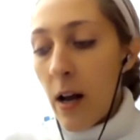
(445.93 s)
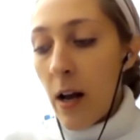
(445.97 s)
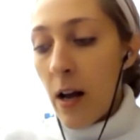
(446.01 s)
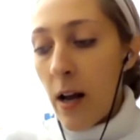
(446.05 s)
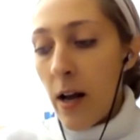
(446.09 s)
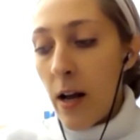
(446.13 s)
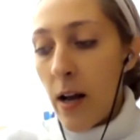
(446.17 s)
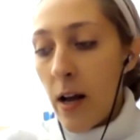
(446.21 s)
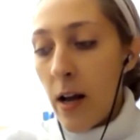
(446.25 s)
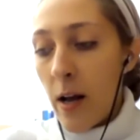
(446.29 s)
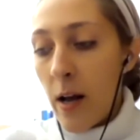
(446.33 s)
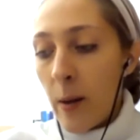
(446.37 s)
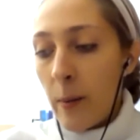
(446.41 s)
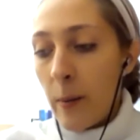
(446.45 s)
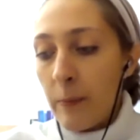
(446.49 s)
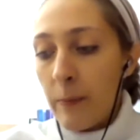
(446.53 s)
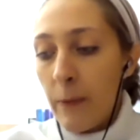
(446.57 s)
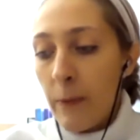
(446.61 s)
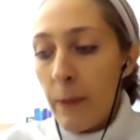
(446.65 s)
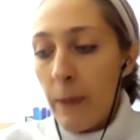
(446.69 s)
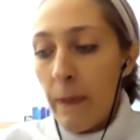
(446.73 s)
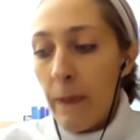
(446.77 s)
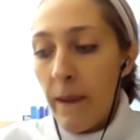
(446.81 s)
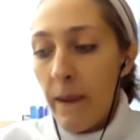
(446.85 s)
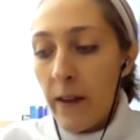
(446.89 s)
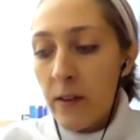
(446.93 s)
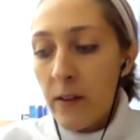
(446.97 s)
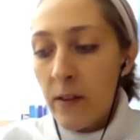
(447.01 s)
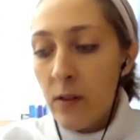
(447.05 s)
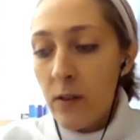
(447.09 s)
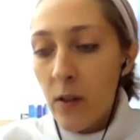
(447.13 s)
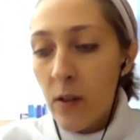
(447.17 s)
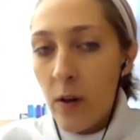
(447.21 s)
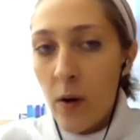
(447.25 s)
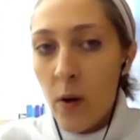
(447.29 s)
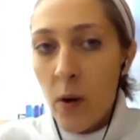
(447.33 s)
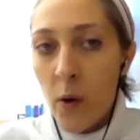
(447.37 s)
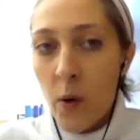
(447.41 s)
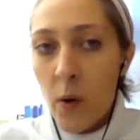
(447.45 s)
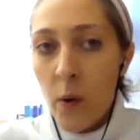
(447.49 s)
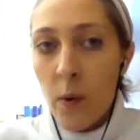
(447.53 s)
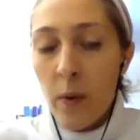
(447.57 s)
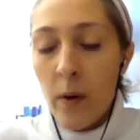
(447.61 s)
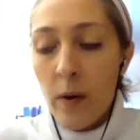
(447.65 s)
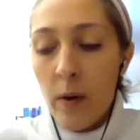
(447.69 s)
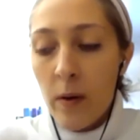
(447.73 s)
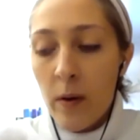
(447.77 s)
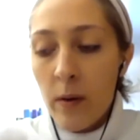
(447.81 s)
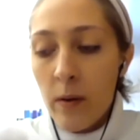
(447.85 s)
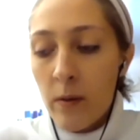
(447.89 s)
And
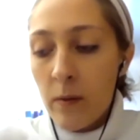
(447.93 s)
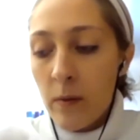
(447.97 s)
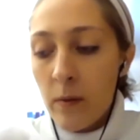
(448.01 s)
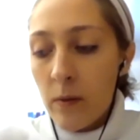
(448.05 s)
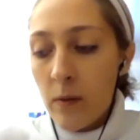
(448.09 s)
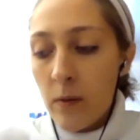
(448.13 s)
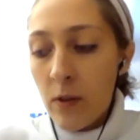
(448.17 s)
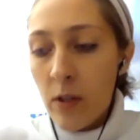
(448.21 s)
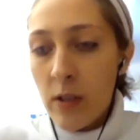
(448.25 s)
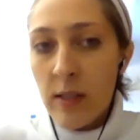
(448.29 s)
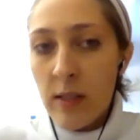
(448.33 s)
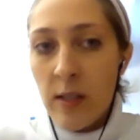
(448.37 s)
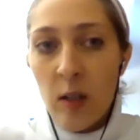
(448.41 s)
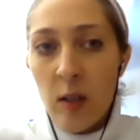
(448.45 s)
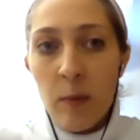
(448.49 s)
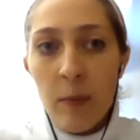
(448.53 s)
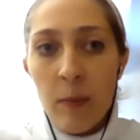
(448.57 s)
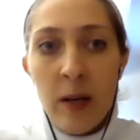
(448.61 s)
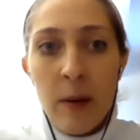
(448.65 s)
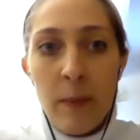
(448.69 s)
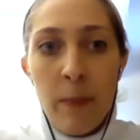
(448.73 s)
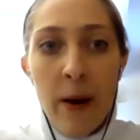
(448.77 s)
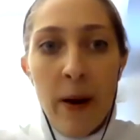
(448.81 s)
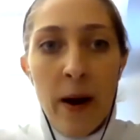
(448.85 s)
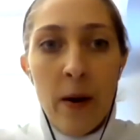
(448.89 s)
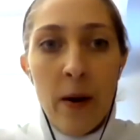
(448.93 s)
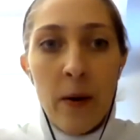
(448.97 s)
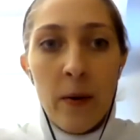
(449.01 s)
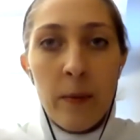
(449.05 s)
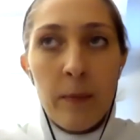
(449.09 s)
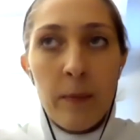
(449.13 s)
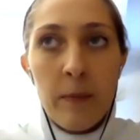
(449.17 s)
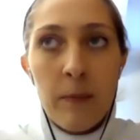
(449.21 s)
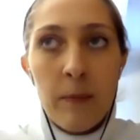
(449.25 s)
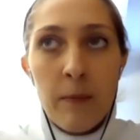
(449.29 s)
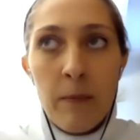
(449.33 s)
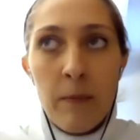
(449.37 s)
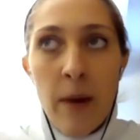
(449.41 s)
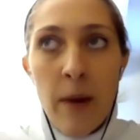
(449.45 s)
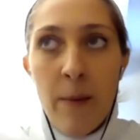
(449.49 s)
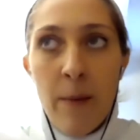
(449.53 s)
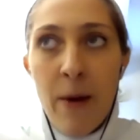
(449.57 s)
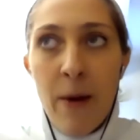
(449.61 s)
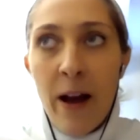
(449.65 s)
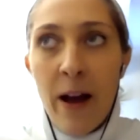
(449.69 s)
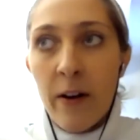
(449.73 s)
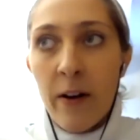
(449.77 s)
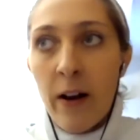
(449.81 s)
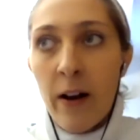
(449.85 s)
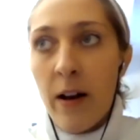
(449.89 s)
so just a little bit about my
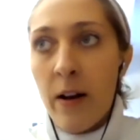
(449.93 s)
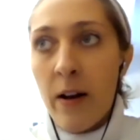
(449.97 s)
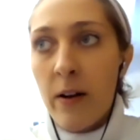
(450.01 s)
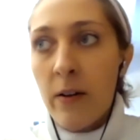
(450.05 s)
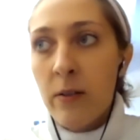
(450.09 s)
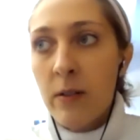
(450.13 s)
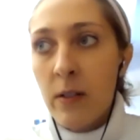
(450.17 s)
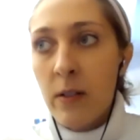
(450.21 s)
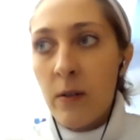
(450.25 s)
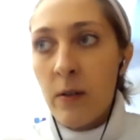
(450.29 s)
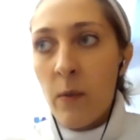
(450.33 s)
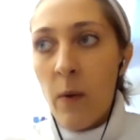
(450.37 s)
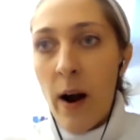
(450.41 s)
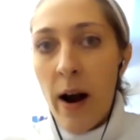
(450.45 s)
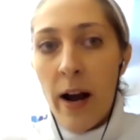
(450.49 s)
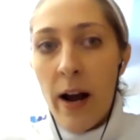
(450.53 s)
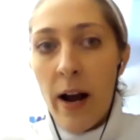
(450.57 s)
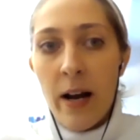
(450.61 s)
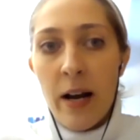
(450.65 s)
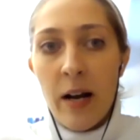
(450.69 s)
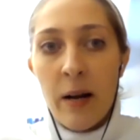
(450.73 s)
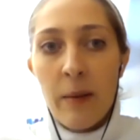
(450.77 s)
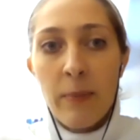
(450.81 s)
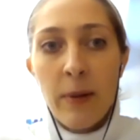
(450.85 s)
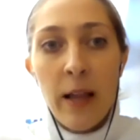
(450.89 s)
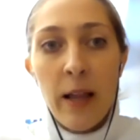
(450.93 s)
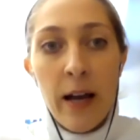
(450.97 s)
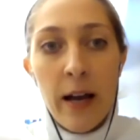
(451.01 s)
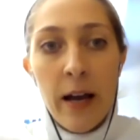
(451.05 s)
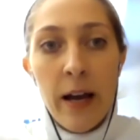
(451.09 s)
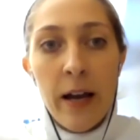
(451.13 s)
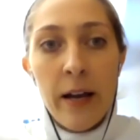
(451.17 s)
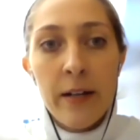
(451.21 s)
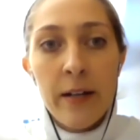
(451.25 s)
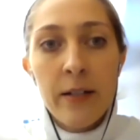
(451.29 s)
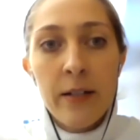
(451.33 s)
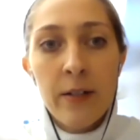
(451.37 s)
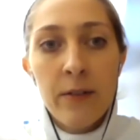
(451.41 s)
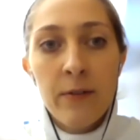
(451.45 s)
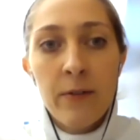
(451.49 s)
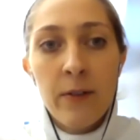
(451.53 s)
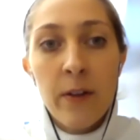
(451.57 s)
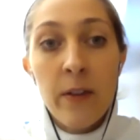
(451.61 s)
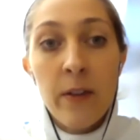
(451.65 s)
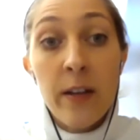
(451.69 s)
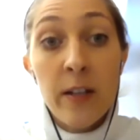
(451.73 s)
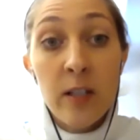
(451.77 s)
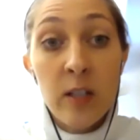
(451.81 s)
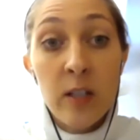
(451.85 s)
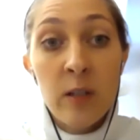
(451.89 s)
background and why I applied
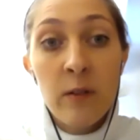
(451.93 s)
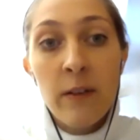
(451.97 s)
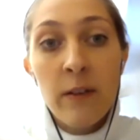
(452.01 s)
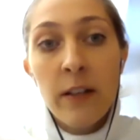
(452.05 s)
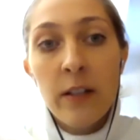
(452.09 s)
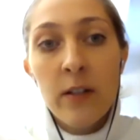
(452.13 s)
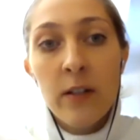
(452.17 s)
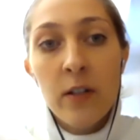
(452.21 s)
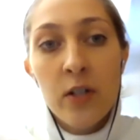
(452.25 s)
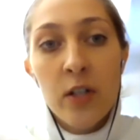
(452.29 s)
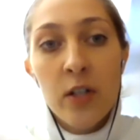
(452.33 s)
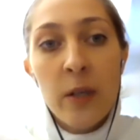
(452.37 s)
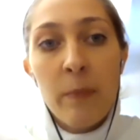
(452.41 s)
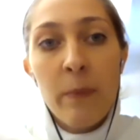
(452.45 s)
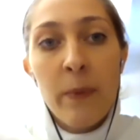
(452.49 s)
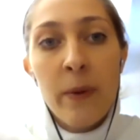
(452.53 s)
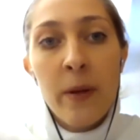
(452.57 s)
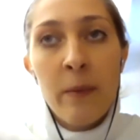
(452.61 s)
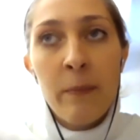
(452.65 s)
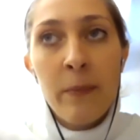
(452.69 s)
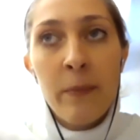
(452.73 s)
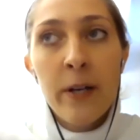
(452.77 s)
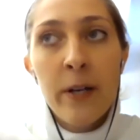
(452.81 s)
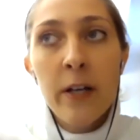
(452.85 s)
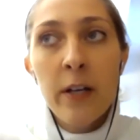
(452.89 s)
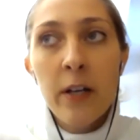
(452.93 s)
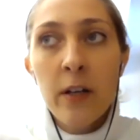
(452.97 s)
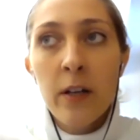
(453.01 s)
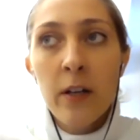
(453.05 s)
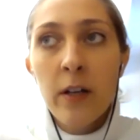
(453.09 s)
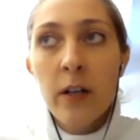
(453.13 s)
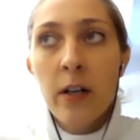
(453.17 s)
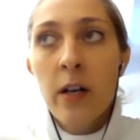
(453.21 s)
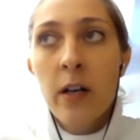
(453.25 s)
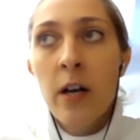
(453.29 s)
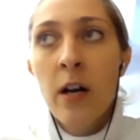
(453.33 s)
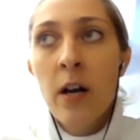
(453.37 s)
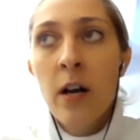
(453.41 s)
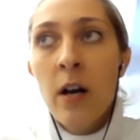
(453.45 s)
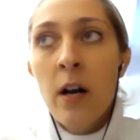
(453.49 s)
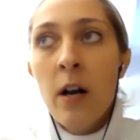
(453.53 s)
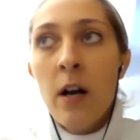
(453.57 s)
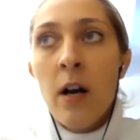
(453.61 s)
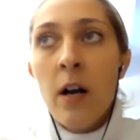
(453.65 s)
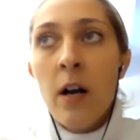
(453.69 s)
for this fellowship in particular.